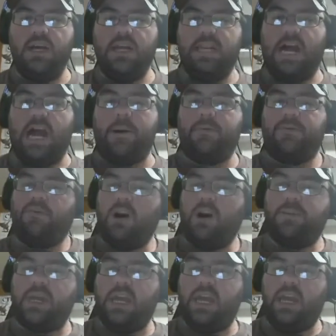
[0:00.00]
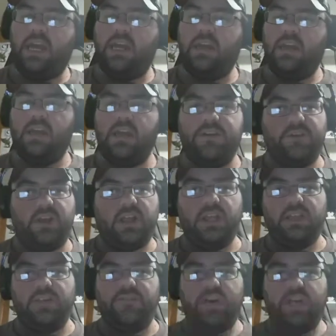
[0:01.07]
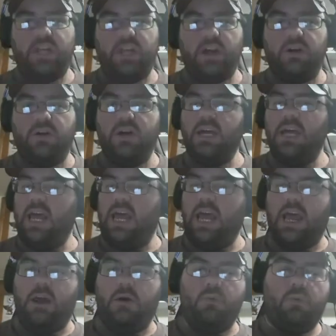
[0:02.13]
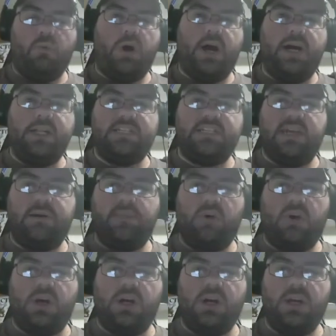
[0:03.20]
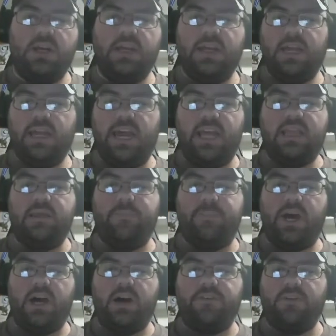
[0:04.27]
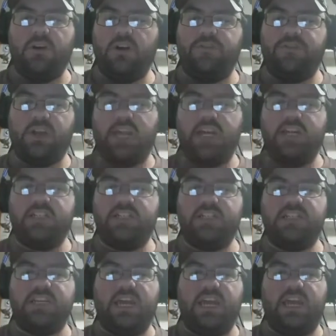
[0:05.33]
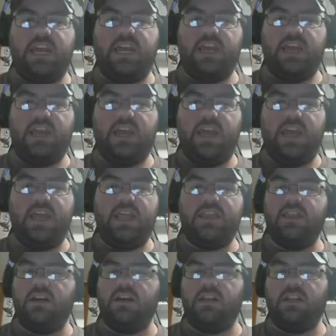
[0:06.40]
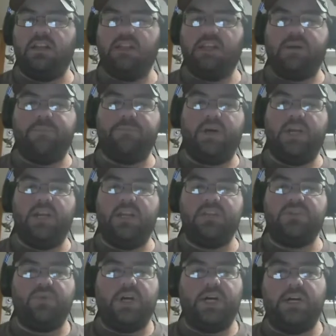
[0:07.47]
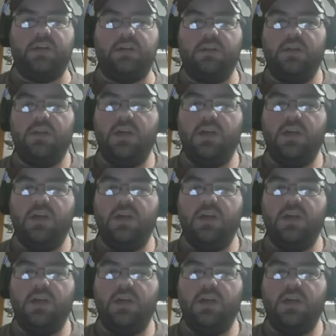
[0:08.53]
Now, before I begin, if you liked the video and want to see more, hit the bell for notifications and hit the like button as well.